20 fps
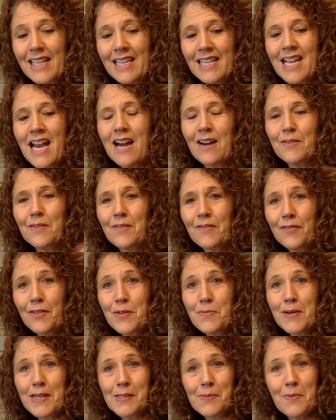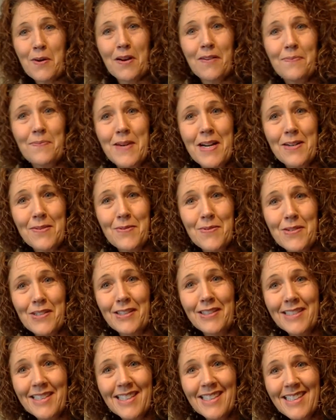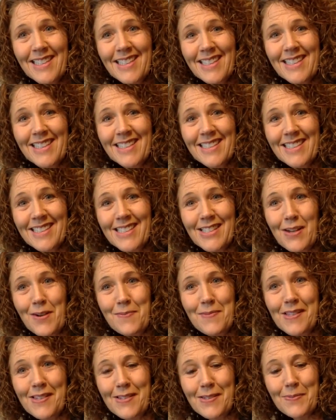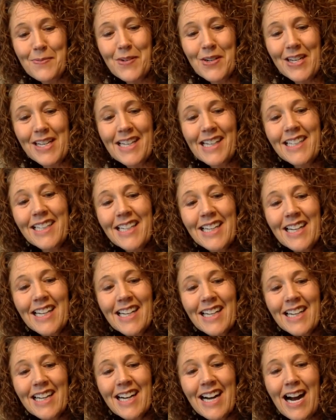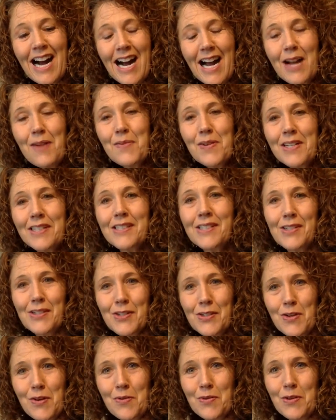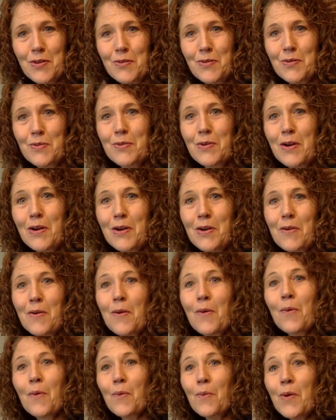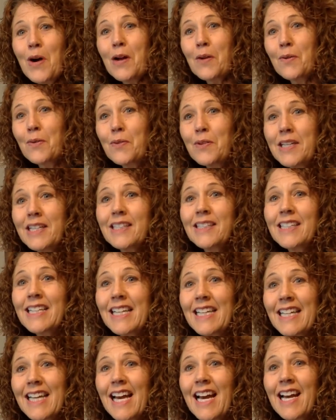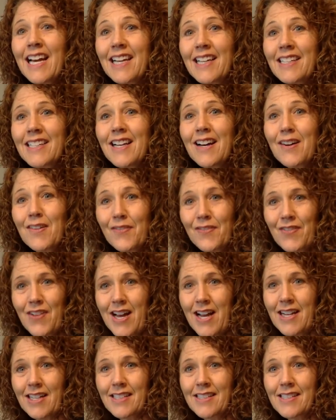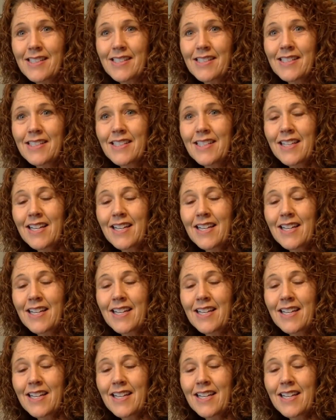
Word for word: Now, for the best part of my whole sermon this morning, I want to show you what really can affect